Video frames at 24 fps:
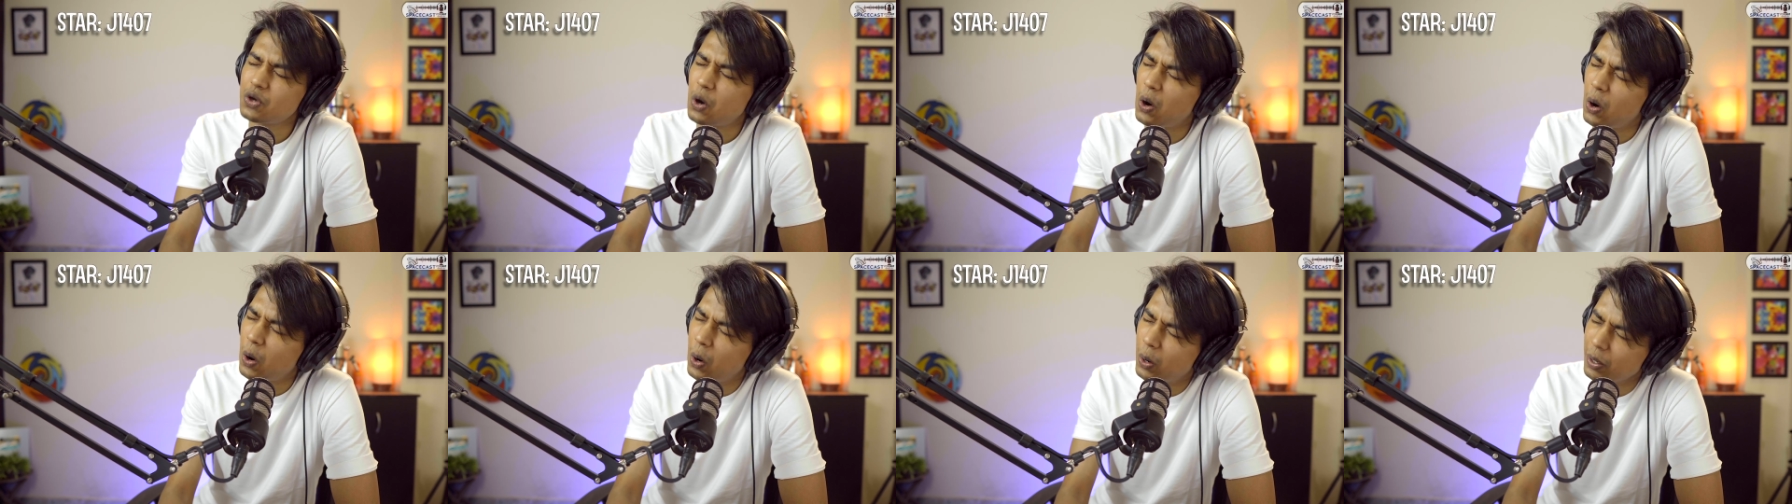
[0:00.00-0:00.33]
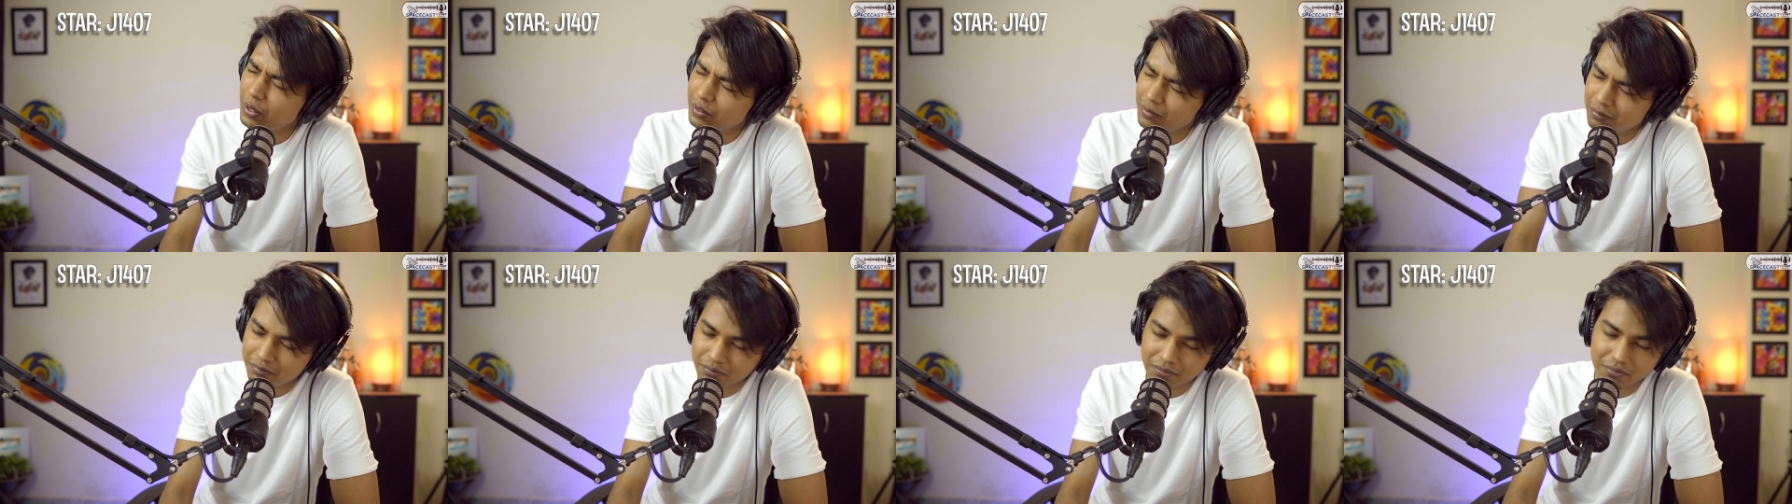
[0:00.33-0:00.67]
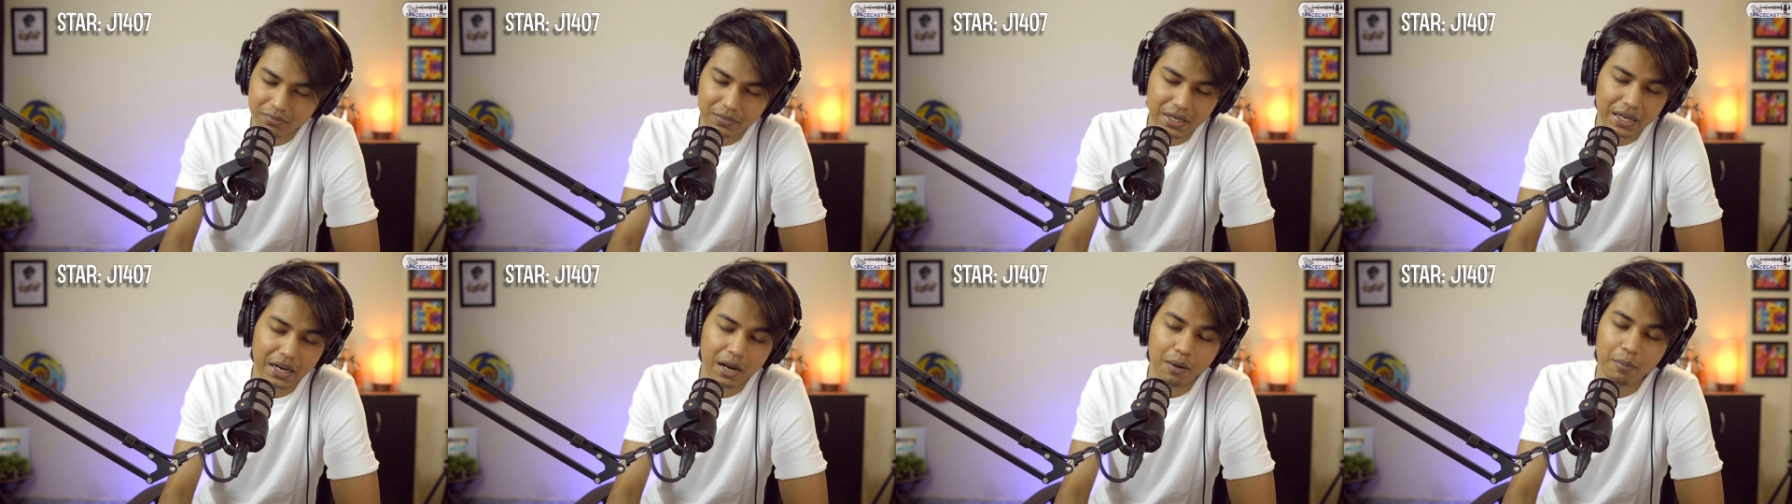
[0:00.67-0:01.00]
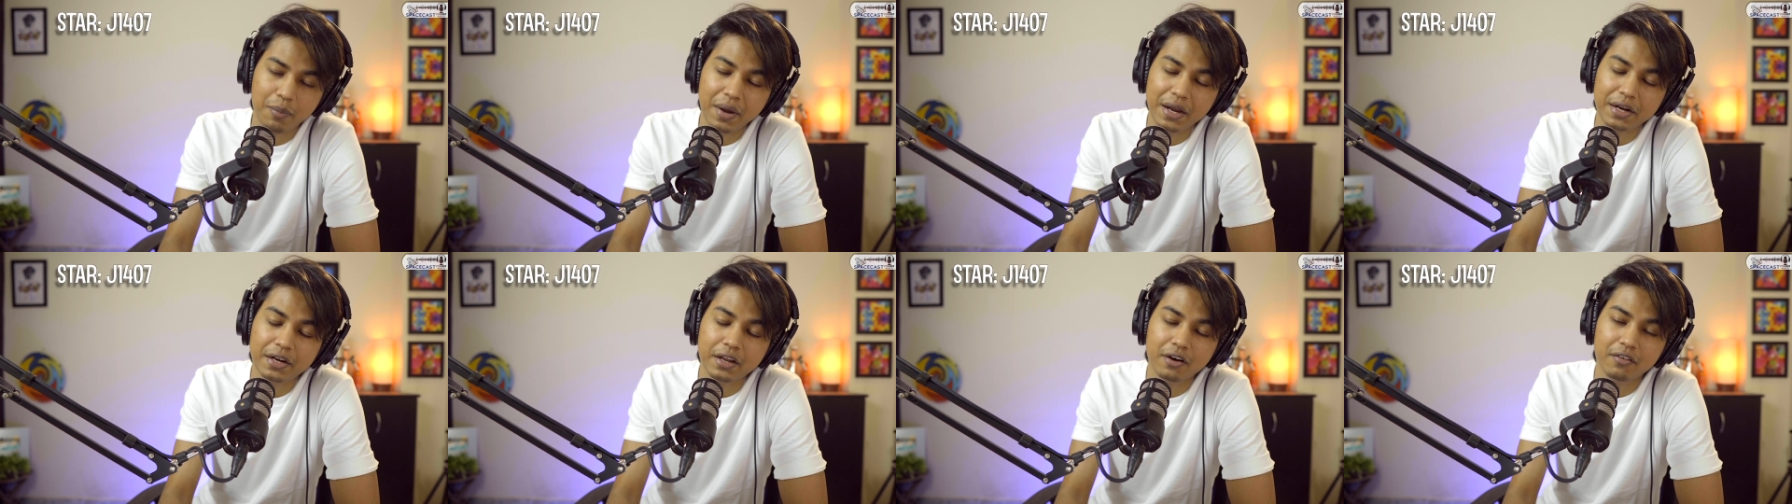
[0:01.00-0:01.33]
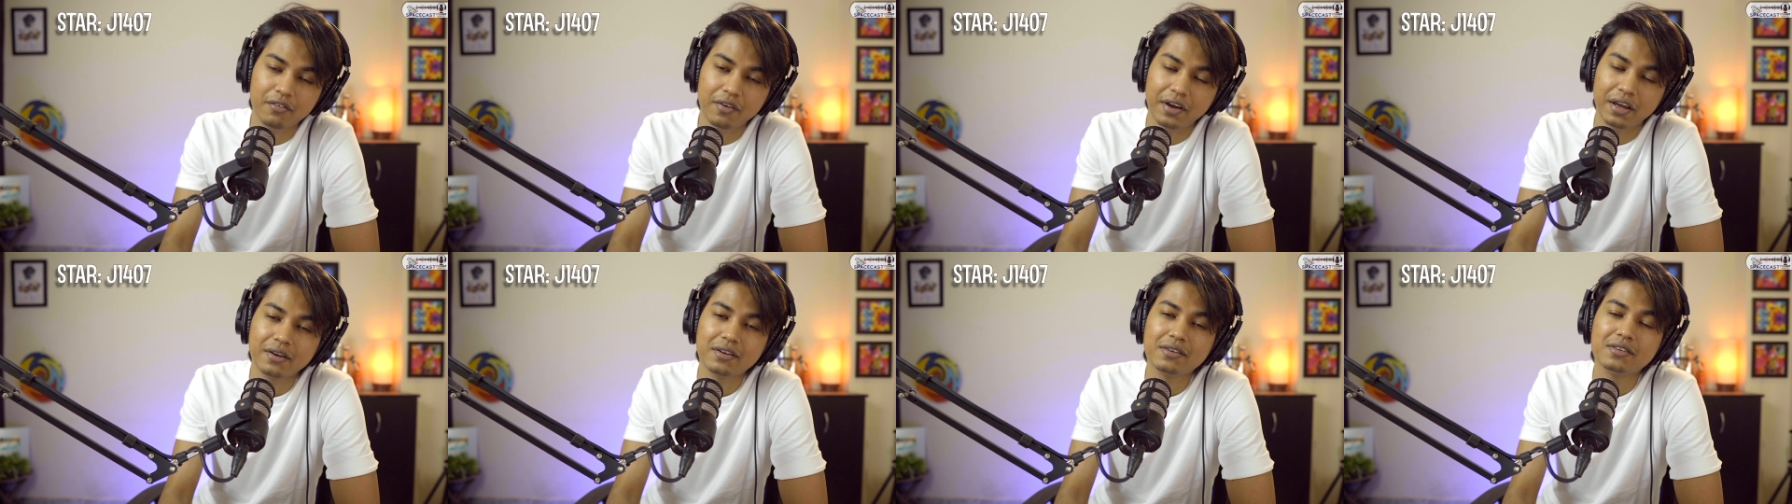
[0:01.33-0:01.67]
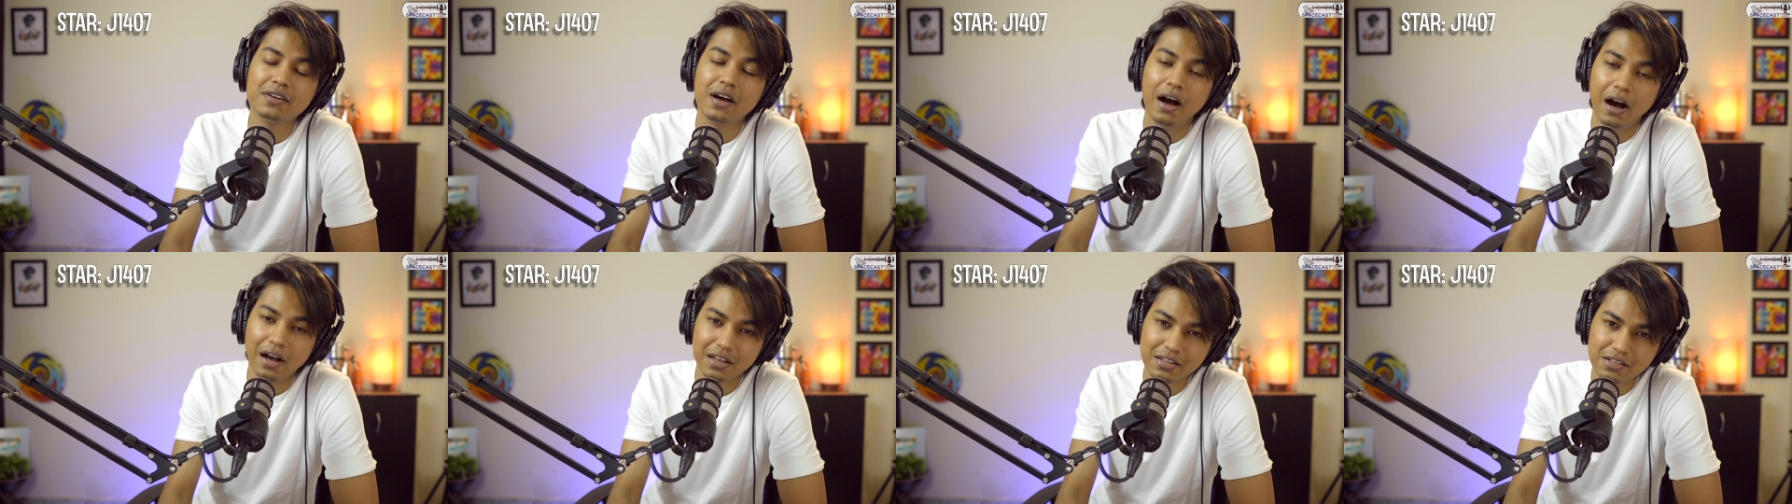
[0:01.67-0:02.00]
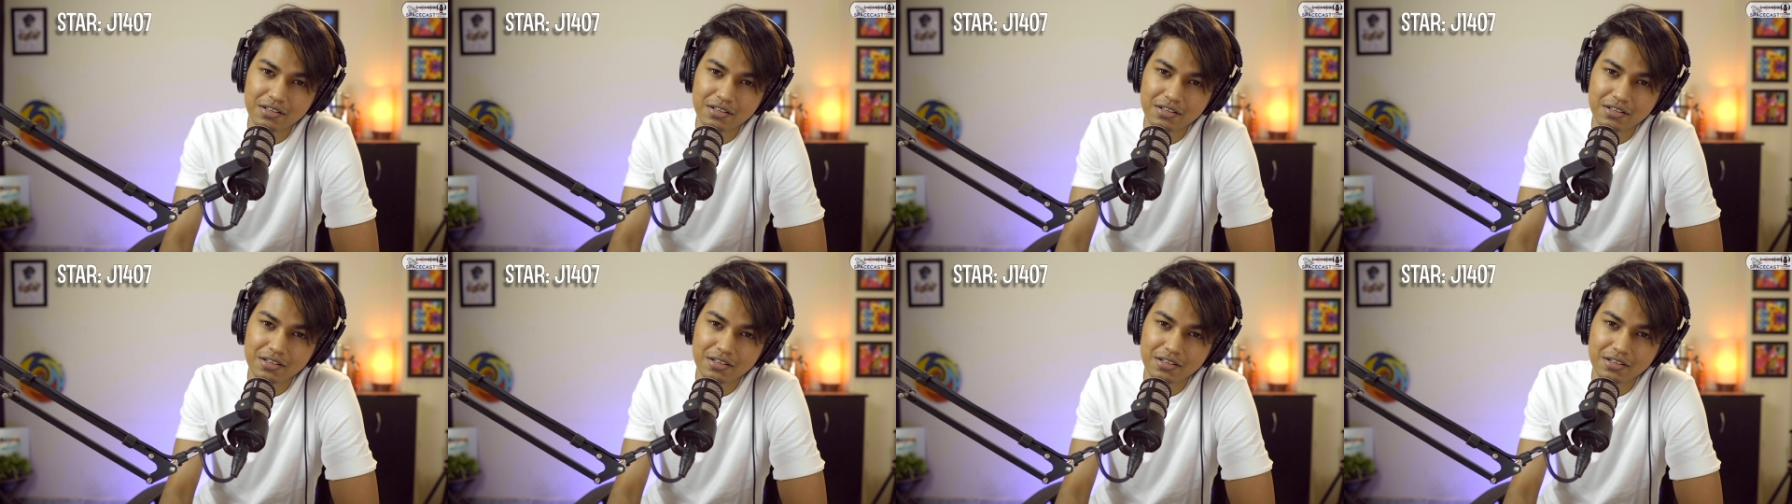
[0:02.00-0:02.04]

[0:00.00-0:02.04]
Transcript: or in a better way a